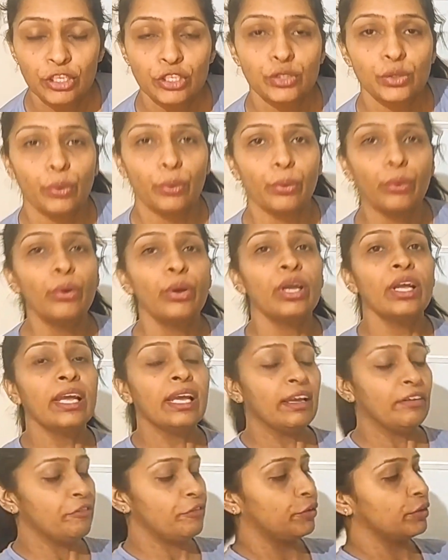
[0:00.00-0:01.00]
So
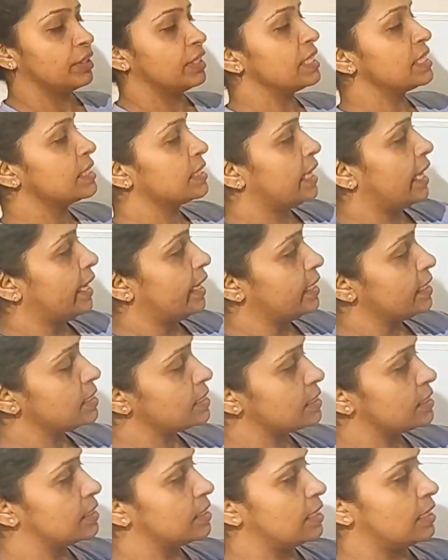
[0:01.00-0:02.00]
for this
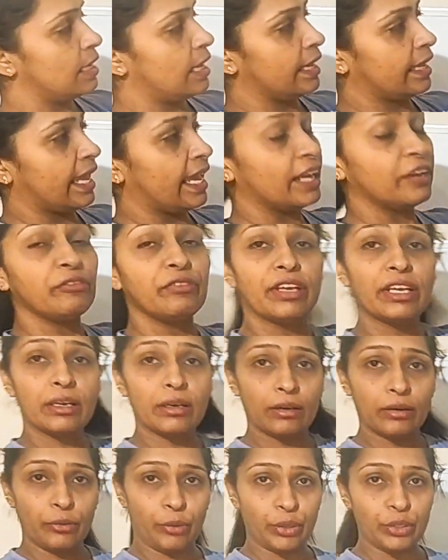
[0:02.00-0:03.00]
case, again
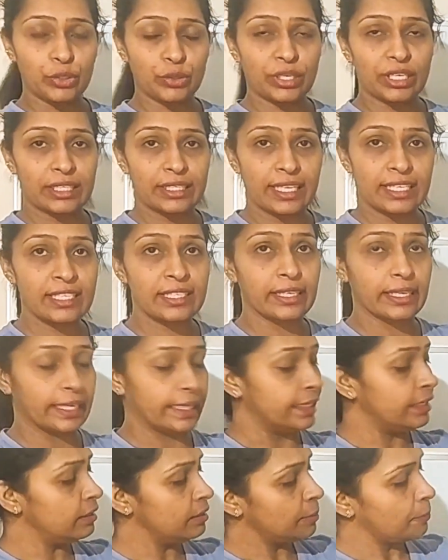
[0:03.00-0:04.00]
we going to get this
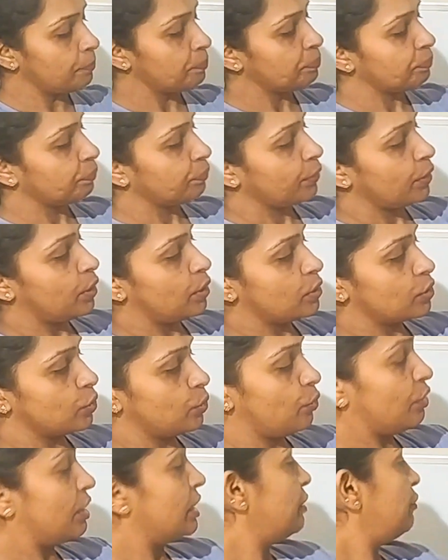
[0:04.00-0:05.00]
grid.
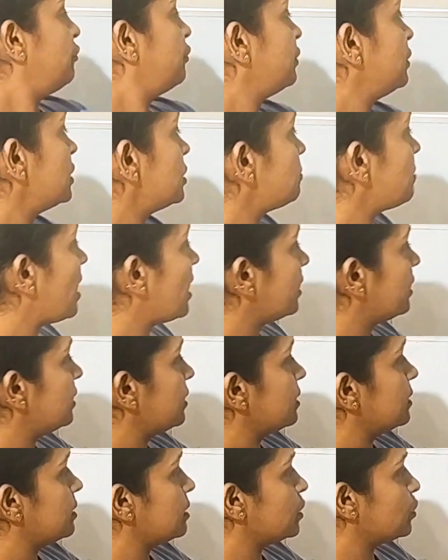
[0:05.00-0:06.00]
So in the first pattern
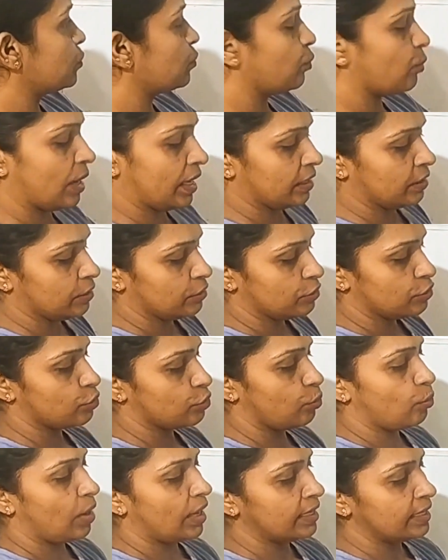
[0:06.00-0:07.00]
it is 1. So
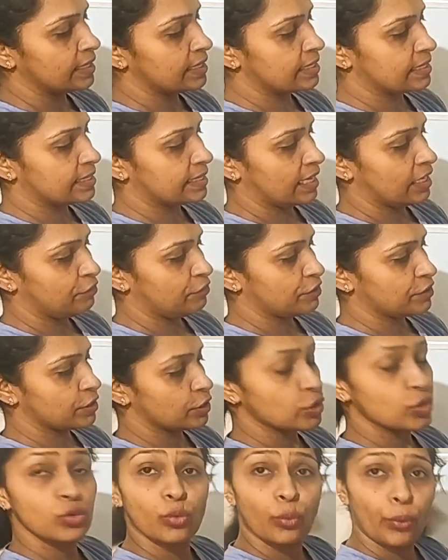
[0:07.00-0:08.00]
1 itself is
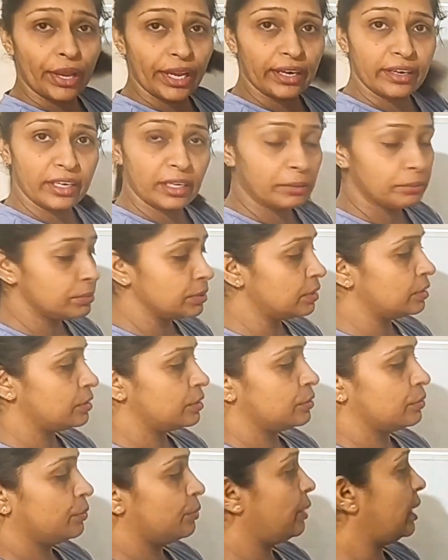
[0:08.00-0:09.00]
a square number,
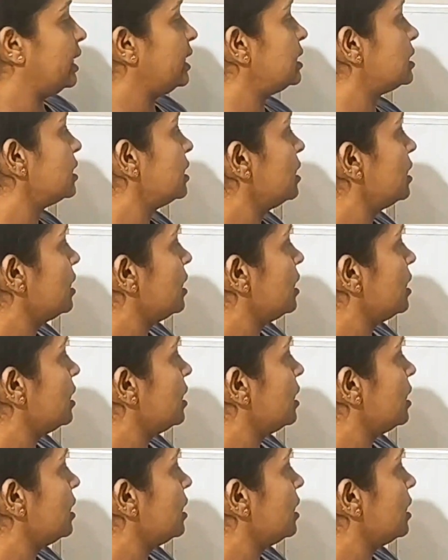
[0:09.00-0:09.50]
right?